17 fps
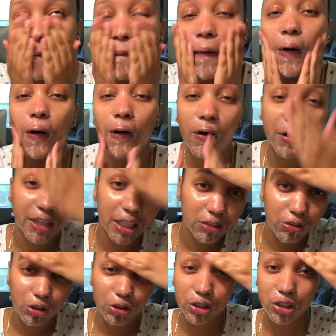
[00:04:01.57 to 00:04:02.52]
Oh, this
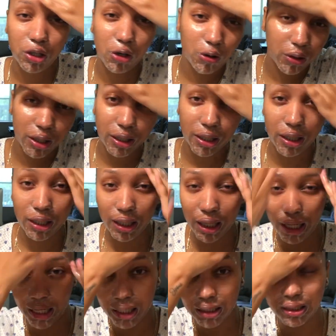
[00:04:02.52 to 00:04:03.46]
feels so good,
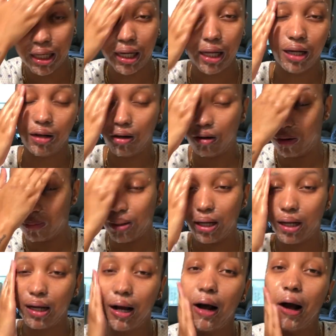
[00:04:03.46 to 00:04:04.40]
guys. Like, oh
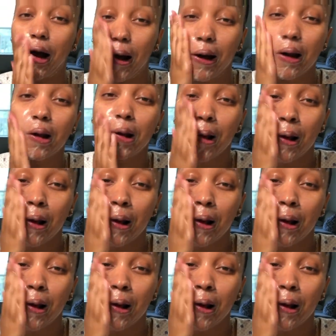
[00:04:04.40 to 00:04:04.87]
my god.